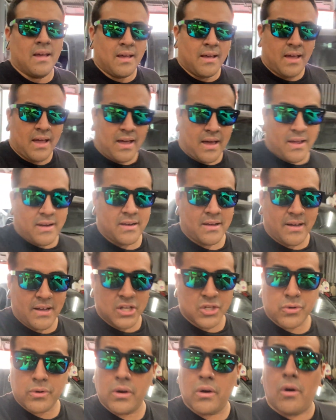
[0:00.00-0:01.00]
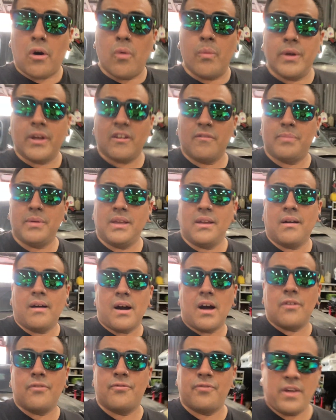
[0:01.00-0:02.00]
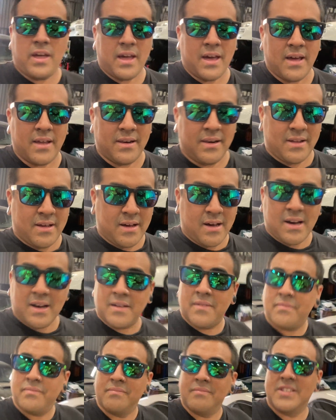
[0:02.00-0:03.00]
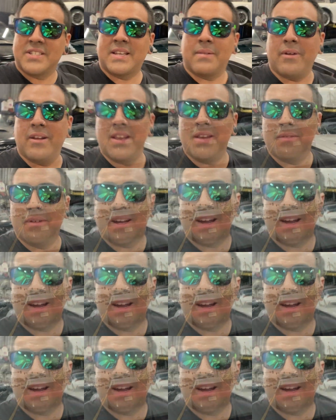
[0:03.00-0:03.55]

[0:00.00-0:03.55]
and enjoy our whole week of being off, and let's get right into it,